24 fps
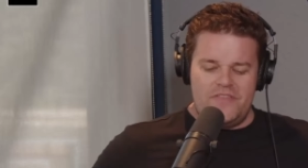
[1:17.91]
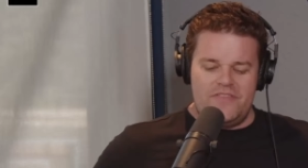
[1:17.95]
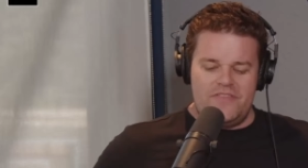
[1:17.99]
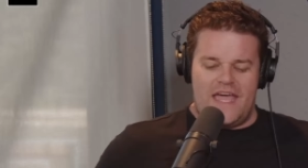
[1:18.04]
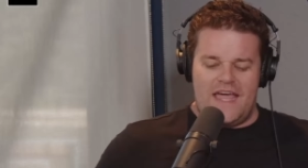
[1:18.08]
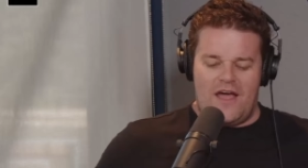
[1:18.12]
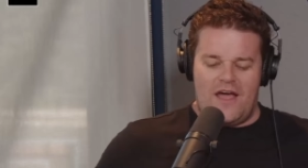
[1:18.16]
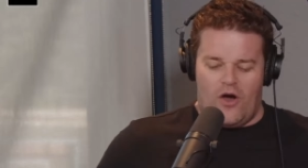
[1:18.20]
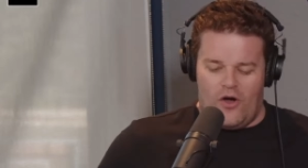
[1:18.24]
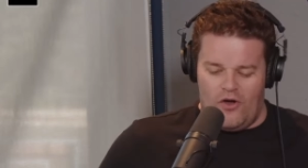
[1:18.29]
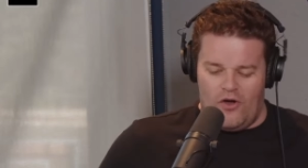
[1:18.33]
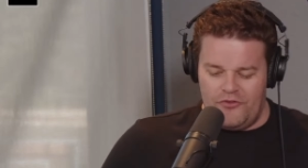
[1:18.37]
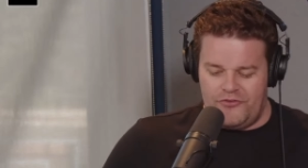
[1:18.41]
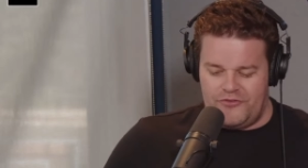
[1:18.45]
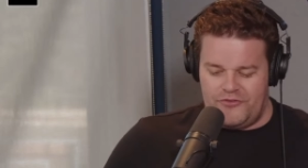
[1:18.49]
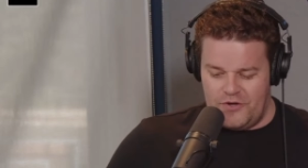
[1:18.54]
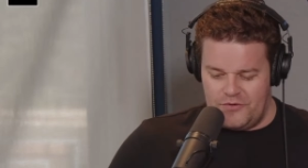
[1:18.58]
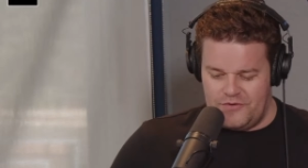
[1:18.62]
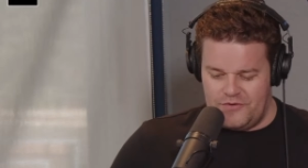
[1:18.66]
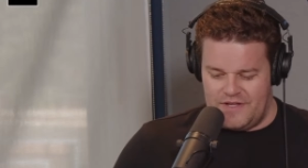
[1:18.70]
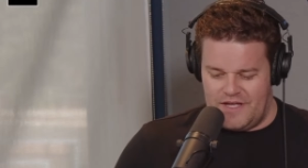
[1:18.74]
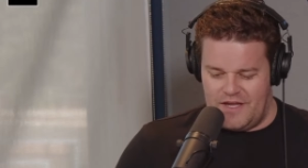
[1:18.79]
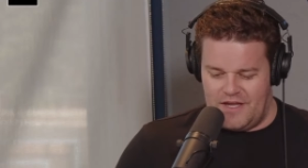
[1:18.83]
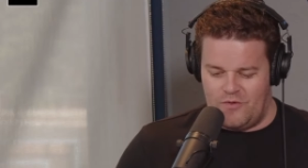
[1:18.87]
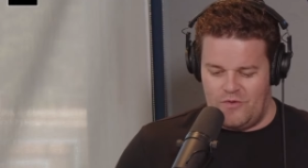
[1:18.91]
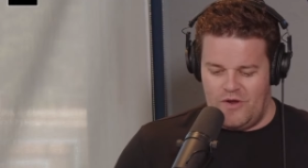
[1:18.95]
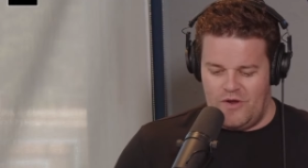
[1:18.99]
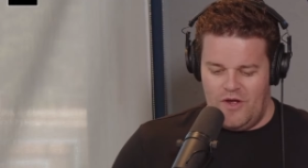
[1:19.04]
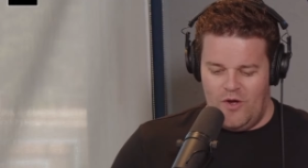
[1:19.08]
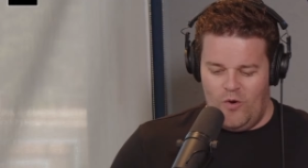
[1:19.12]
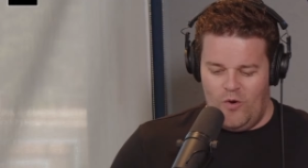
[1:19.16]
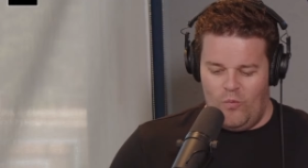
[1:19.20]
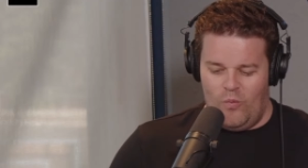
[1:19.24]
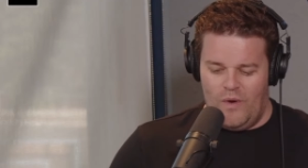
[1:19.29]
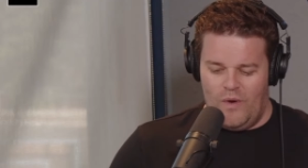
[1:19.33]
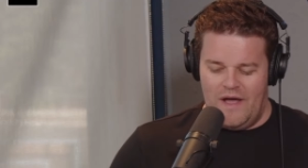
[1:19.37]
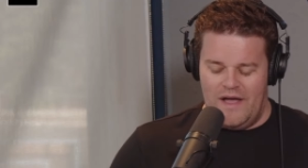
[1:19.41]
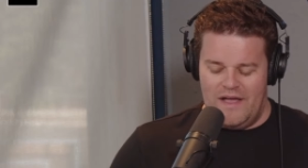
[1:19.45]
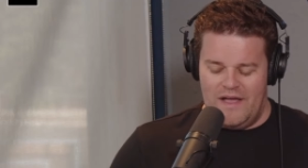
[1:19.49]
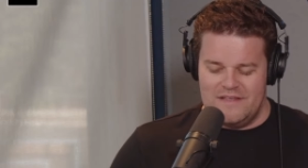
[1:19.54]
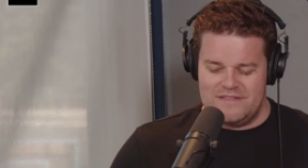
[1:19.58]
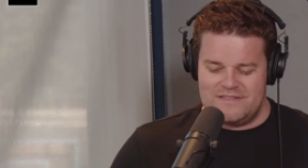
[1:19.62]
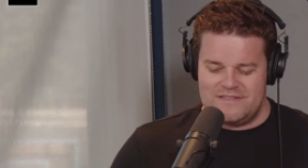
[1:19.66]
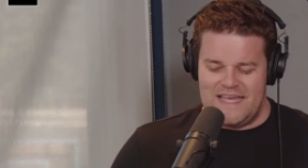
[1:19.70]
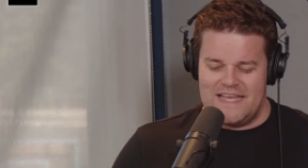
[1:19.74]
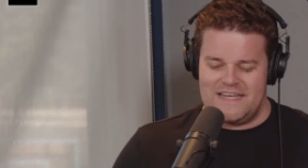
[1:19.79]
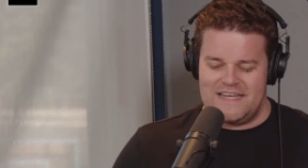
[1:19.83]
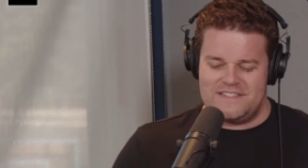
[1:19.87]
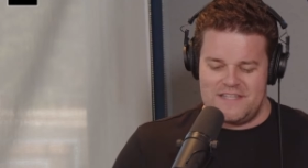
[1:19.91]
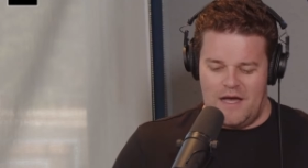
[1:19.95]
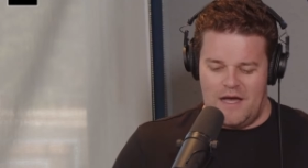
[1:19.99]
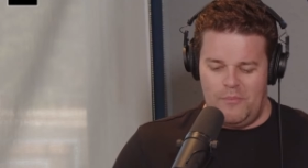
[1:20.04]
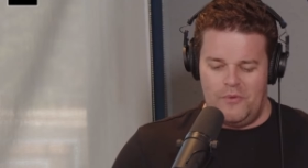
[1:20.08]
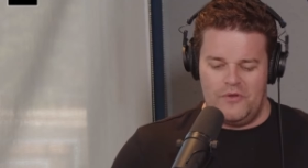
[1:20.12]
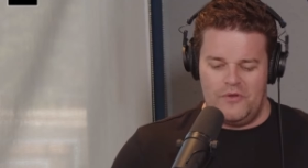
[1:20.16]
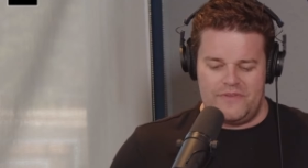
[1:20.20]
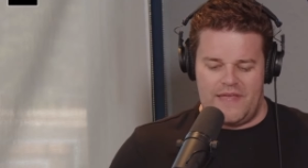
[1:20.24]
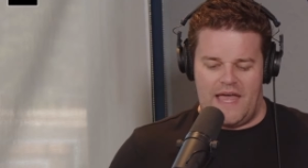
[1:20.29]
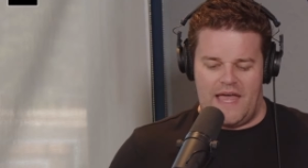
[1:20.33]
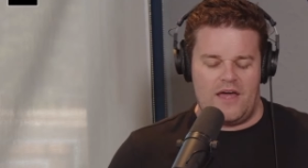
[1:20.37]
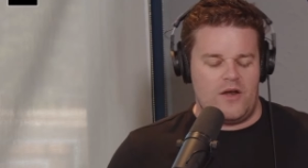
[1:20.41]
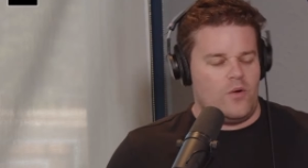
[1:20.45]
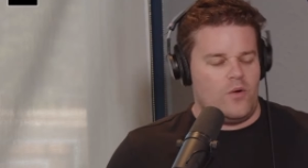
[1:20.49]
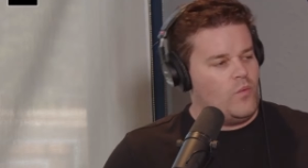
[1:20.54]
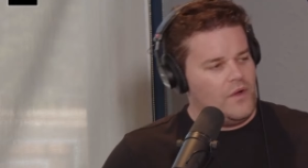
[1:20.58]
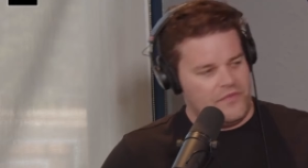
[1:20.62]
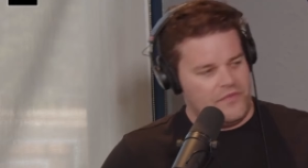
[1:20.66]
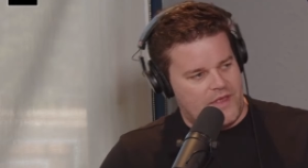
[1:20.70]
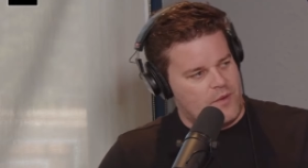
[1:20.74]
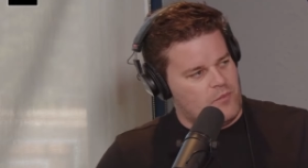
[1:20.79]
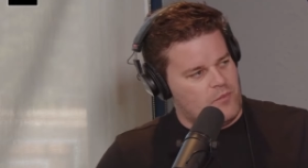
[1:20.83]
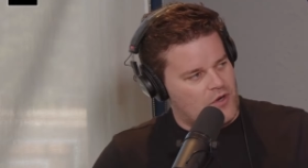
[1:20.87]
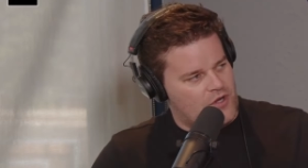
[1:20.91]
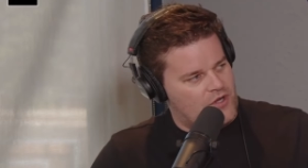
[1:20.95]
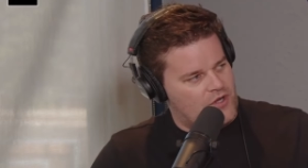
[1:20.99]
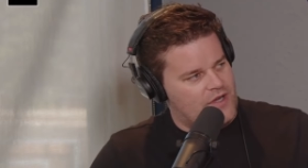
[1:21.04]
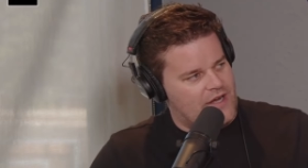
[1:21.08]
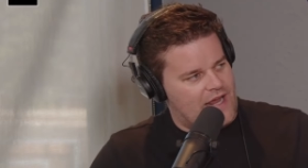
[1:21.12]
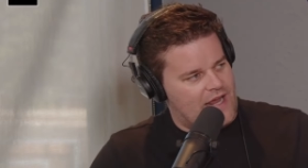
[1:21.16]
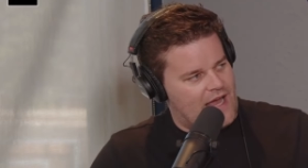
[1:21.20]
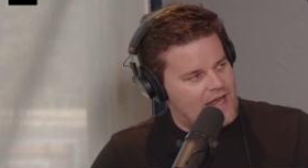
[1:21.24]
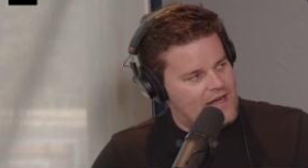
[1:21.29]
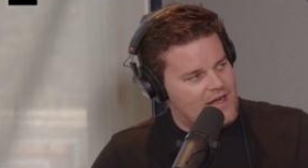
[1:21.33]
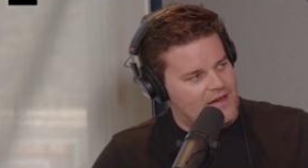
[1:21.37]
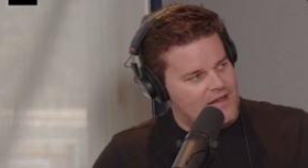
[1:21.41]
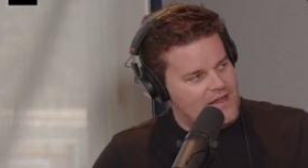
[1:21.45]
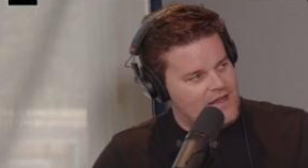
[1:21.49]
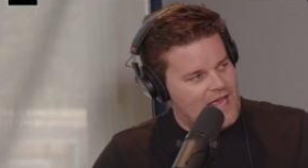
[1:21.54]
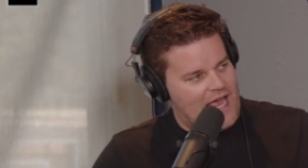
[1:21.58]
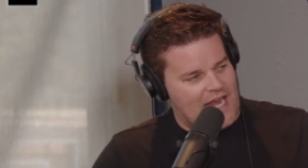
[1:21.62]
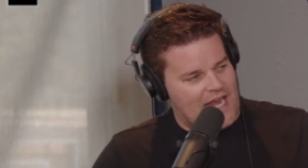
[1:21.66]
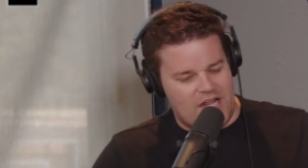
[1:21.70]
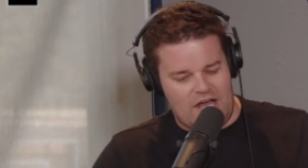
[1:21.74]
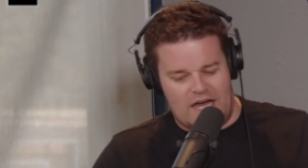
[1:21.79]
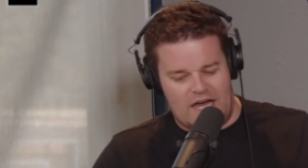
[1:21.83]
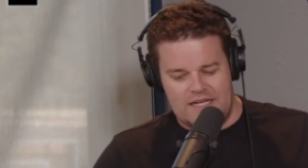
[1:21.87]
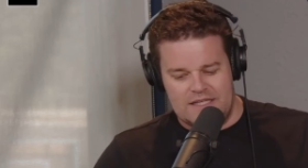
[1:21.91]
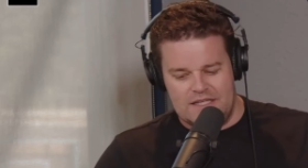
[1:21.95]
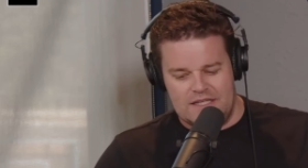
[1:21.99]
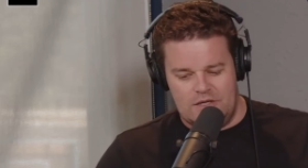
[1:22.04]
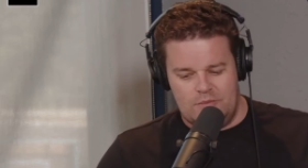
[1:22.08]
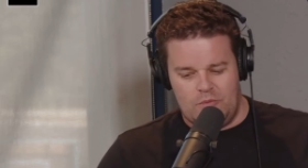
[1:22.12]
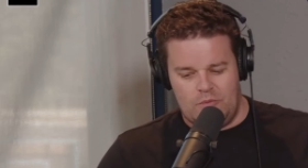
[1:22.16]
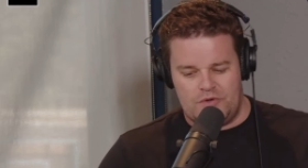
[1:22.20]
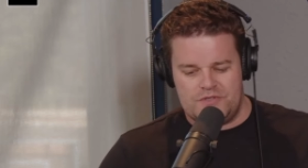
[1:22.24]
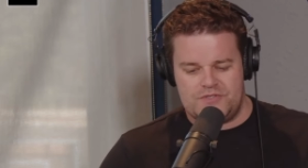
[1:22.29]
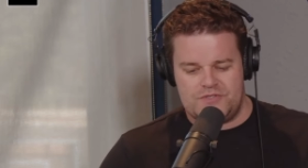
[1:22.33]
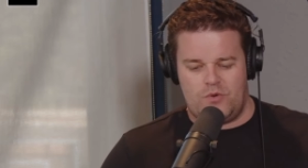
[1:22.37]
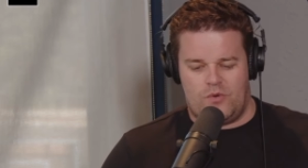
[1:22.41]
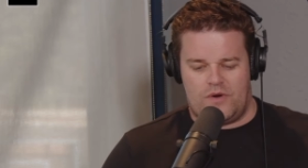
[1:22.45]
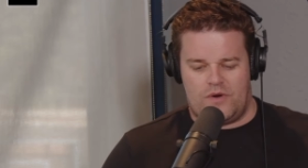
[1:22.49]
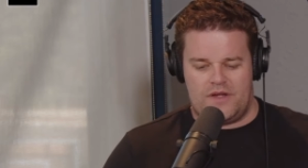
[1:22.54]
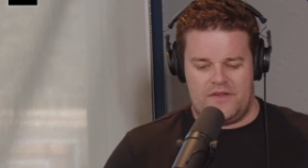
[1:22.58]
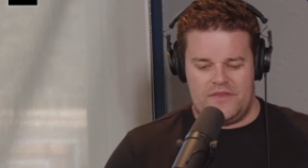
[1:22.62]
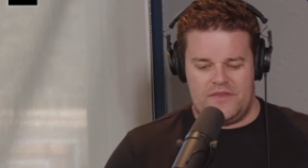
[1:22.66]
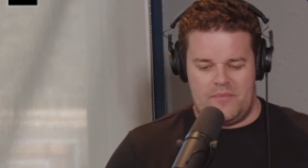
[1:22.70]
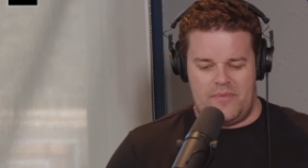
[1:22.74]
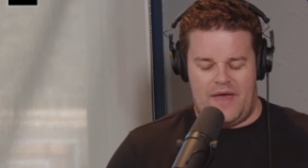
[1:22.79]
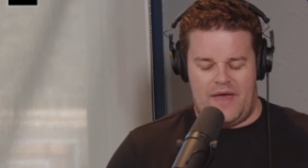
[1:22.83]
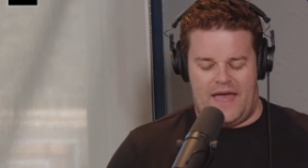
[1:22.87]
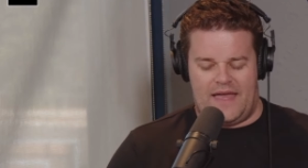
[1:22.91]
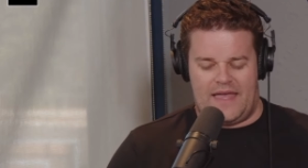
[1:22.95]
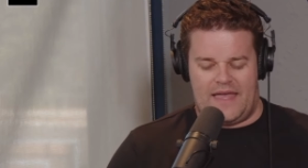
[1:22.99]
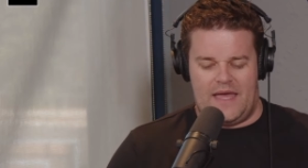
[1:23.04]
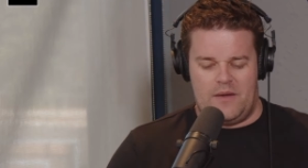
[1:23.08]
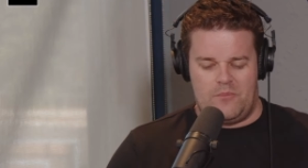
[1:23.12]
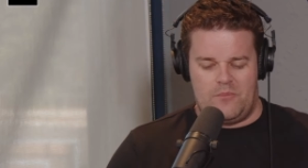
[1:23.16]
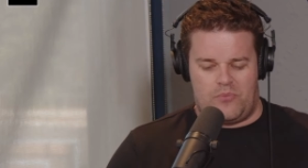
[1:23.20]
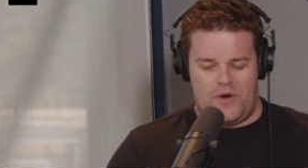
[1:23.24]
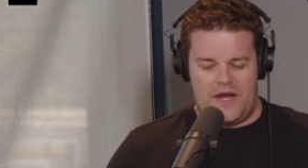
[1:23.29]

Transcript: they also did was they doubled down on what they were good at and got a little more scoring on the back end.